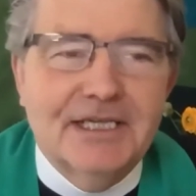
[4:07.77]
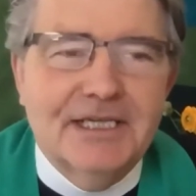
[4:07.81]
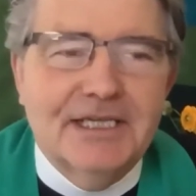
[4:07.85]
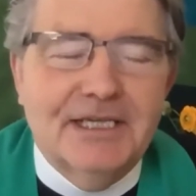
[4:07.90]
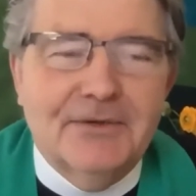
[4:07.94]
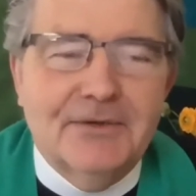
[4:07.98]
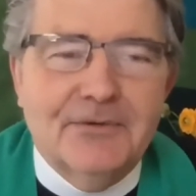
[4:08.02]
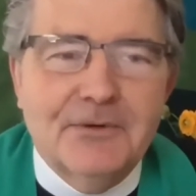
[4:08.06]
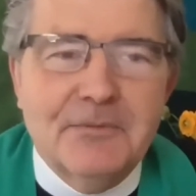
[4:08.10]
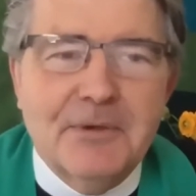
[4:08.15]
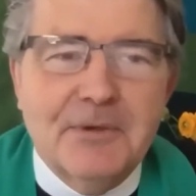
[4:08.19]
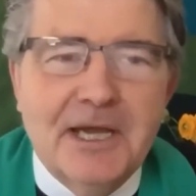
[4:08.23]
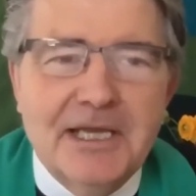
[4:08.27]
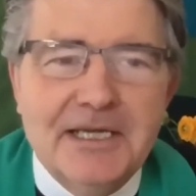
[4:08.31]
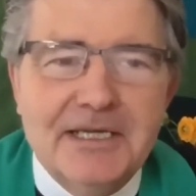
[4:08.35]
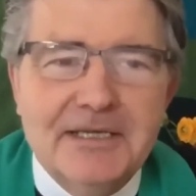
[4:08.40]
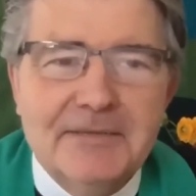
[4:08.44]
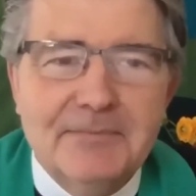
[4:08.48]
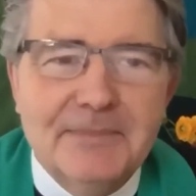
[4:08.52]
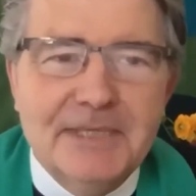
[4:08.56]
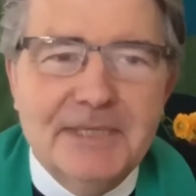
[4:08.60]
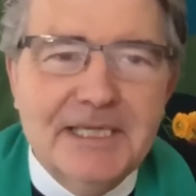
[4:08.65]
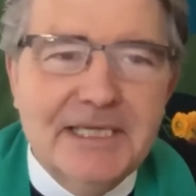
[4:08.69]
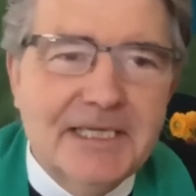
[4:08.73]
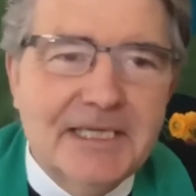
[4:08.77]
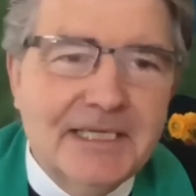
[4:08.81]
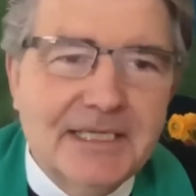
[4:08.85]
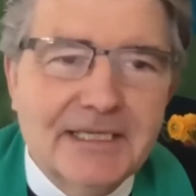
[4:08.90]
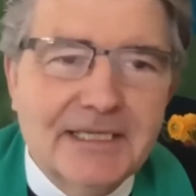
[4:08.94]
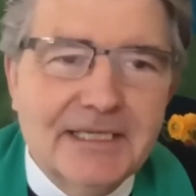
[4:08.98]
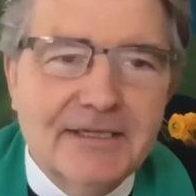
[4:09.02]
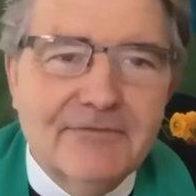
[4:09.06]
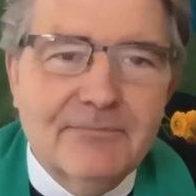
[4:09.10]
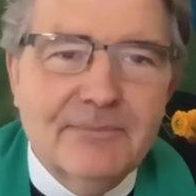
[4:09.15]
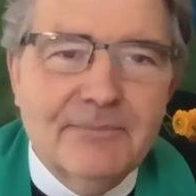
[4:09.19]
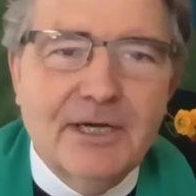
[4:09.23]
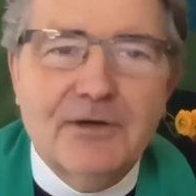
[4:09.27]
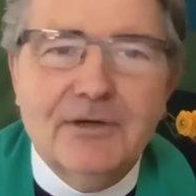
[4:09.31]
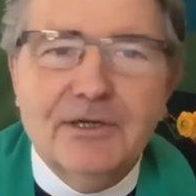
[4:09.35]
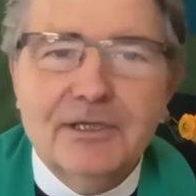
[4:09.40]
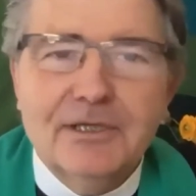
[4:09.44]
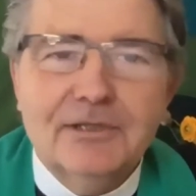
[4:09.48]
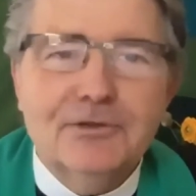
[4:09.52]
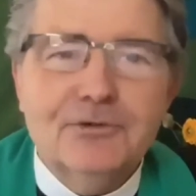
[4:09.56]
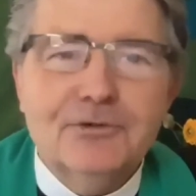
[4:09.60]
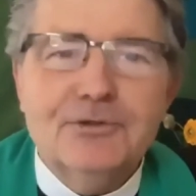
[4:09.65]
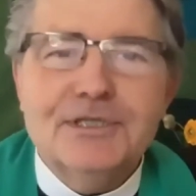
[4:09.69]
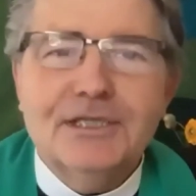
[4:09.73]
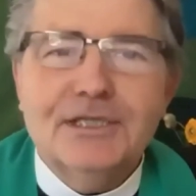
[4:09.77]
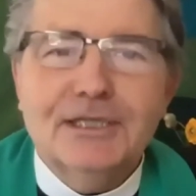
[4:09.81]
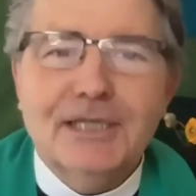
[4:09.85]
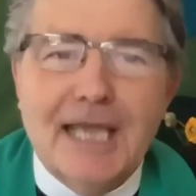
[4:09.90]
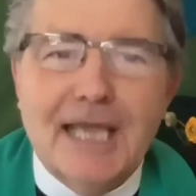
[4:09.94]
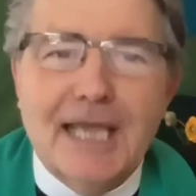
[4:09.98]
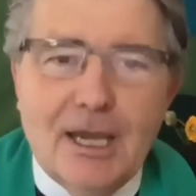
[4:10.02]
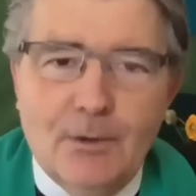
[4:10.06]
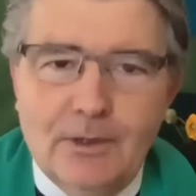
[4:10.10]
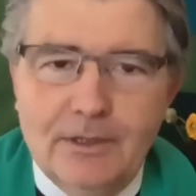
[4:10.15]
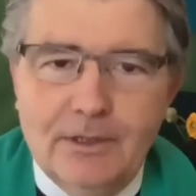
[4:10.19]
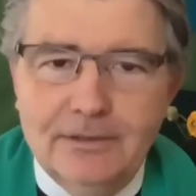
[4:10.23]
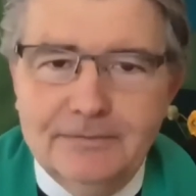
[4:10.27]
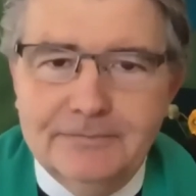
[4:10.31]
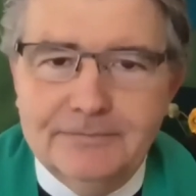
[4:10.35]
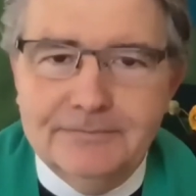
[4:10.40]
It reminded me of Mary Lou DeLauer,